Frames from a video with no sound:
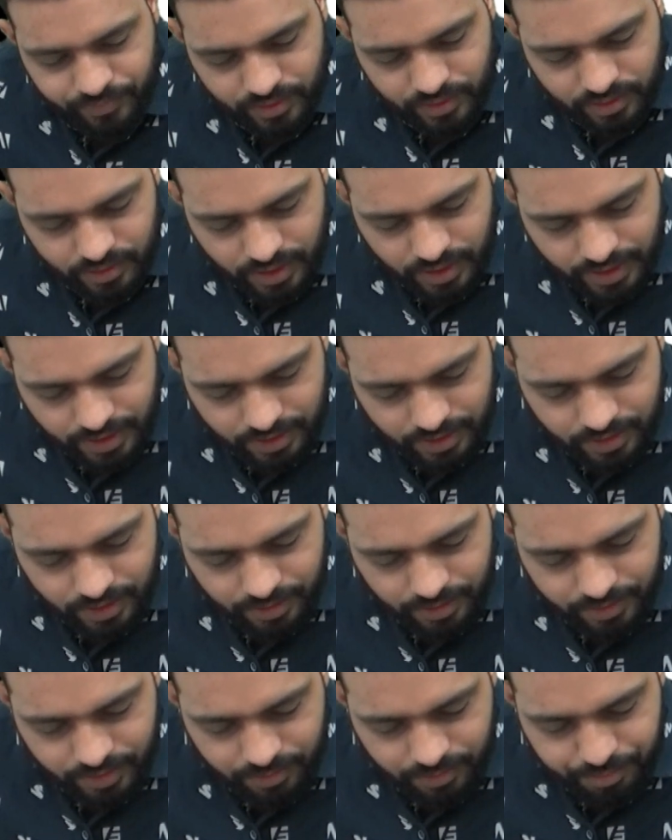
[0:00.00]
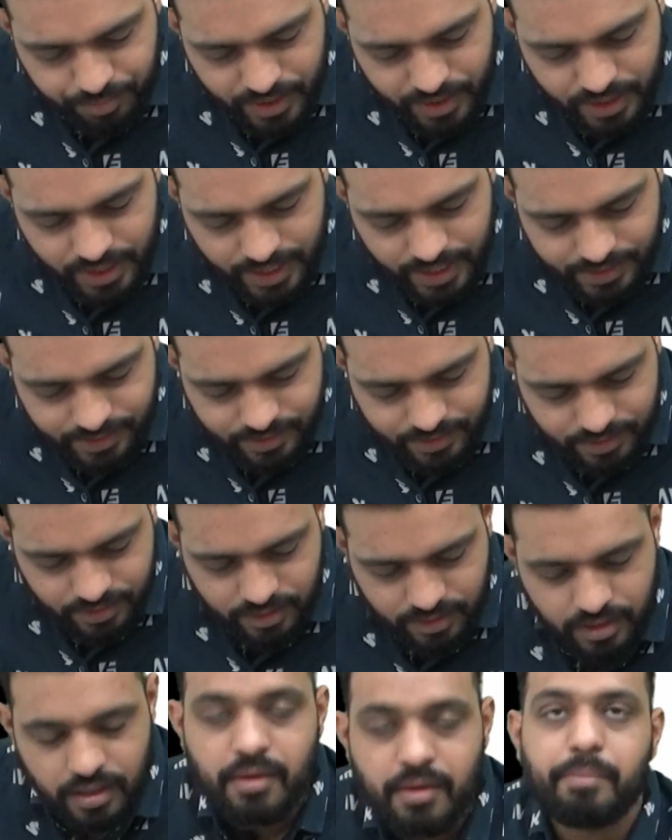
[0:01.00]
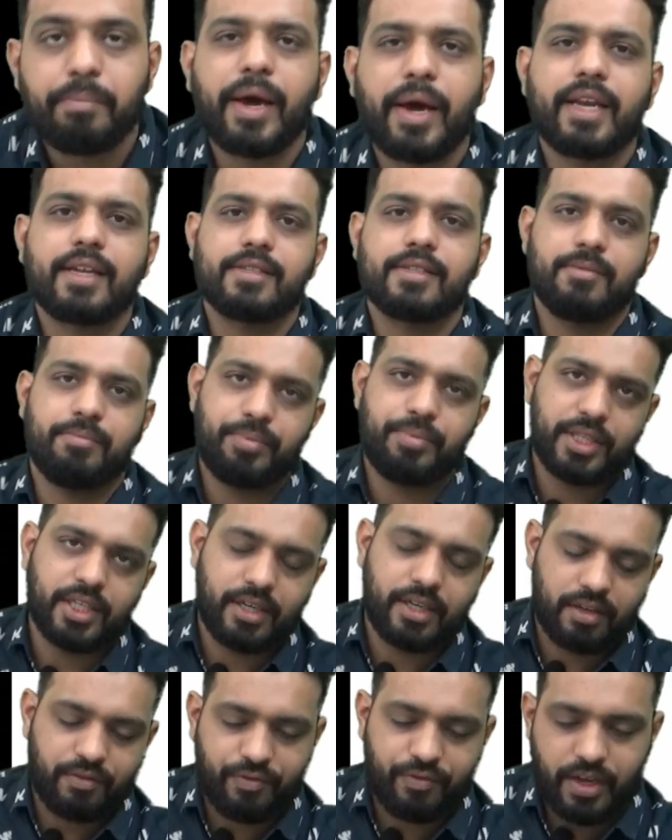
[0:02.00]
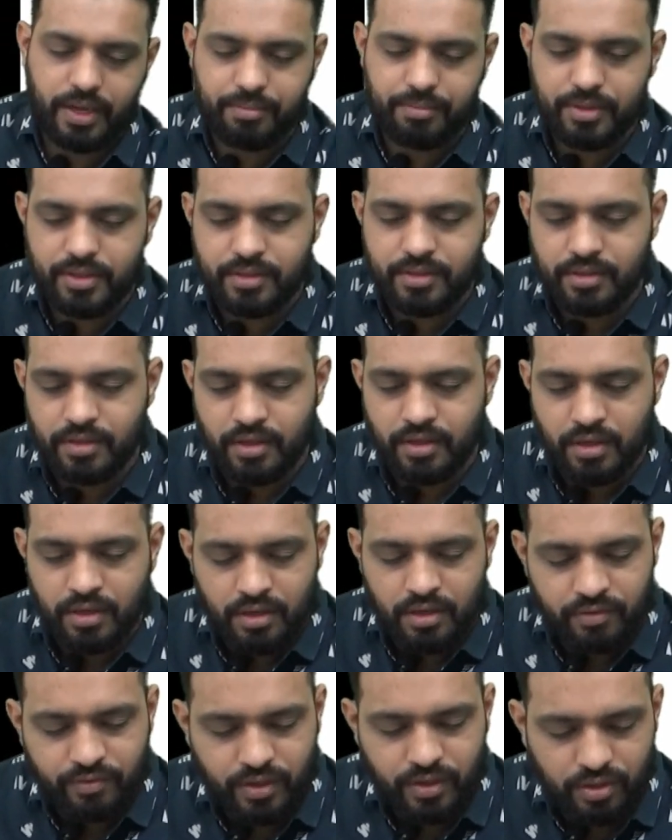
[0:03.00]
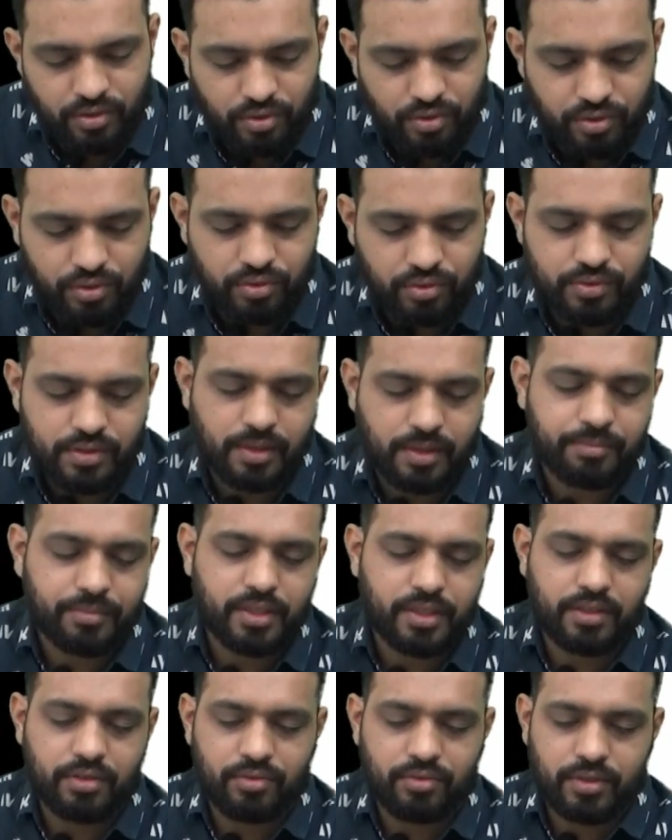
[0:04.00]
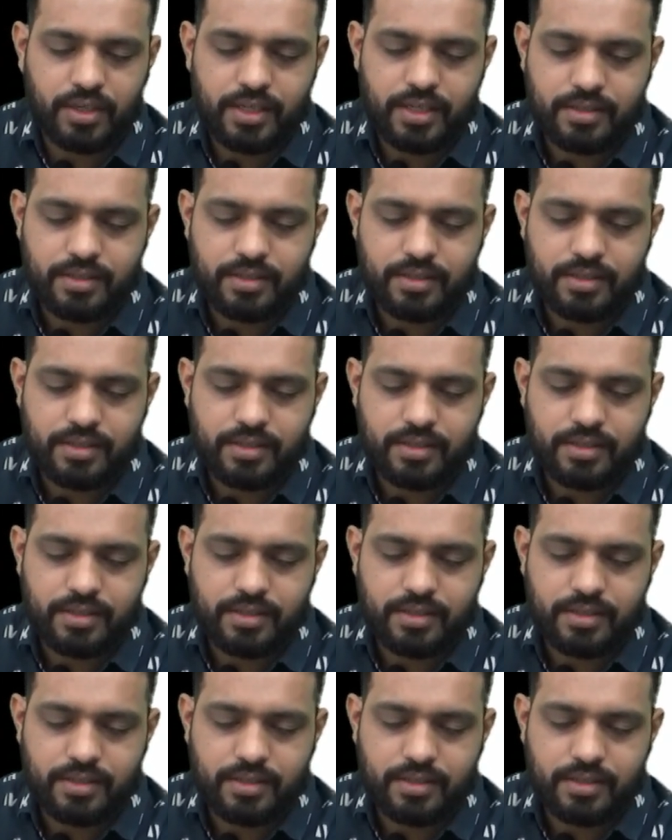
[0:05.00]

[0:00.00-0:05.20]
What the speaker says: I'll write PS, parasympathetic fibers will go to something known as